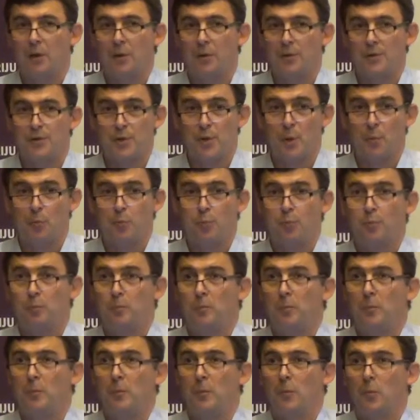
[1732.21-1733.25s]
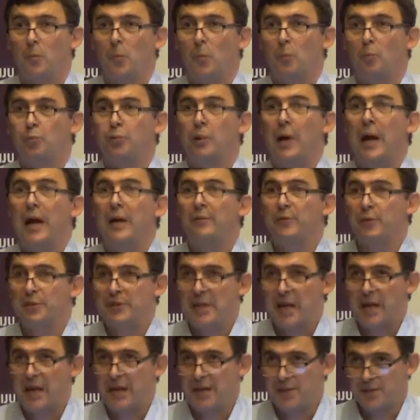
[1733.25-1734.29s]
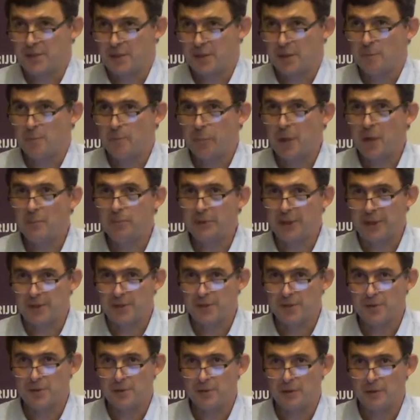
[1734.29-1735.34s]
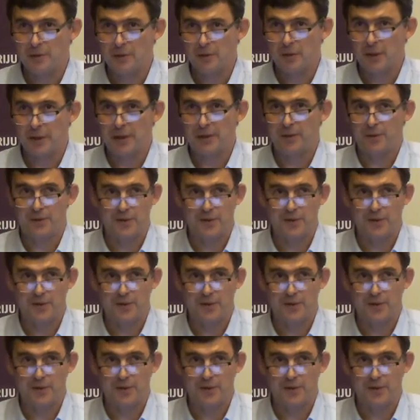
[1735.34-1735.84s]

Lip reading: So privatized publics,